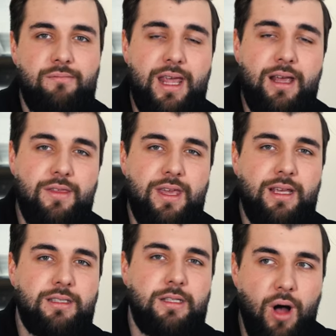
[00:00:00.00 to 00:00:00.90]
Make
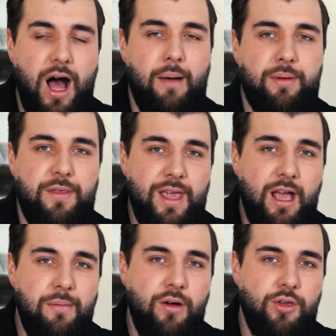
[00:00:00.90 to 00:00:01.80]
things pop.
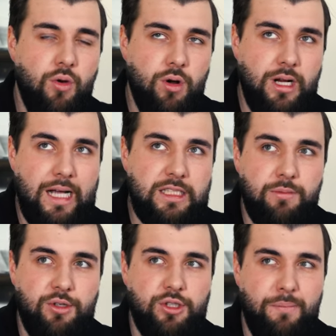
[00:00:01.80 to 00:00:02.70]
Think about your
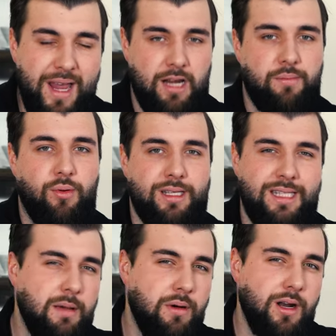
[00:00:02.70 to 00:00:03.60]
customer's pain points.
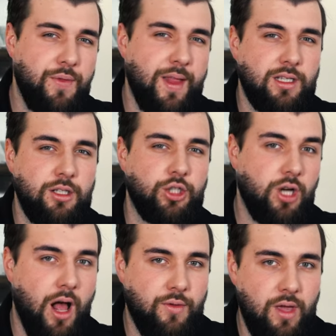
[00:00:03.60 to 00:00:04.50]
Think about a thing that's gonna
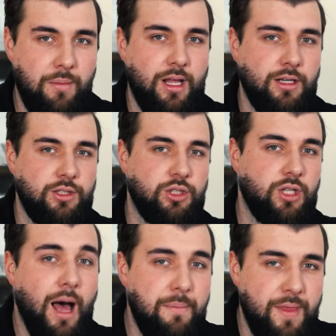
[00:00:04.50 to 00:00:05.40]
shock them and kind of
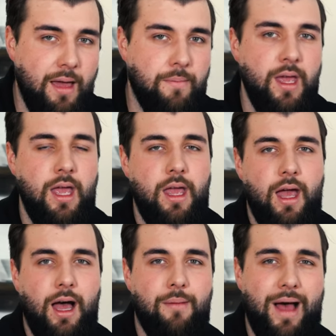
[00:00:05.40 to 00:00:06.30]
stop them.
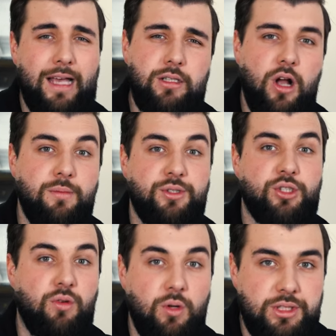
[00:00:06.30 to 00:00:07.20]
Um, I used to call them
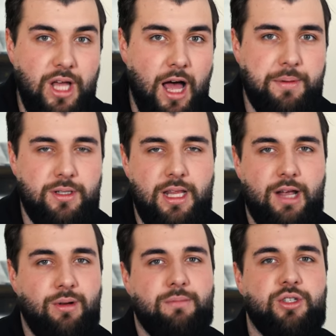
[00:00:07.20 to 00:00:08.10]
scroll stoppers.
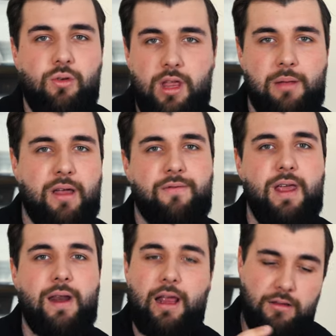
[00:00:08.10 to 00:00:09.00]
Like when I'm scrolling my
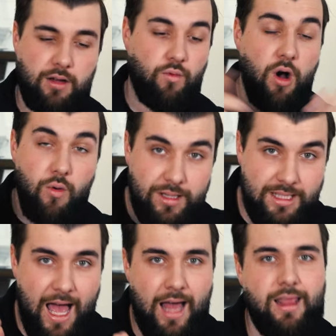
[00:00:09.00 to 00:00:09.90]
feed I, I'm like, whoa, what's
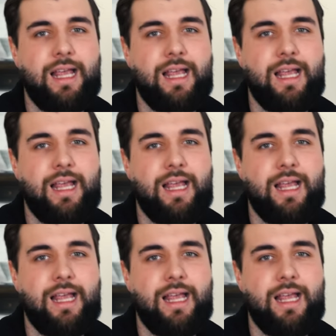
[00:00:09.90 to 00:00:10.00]
that?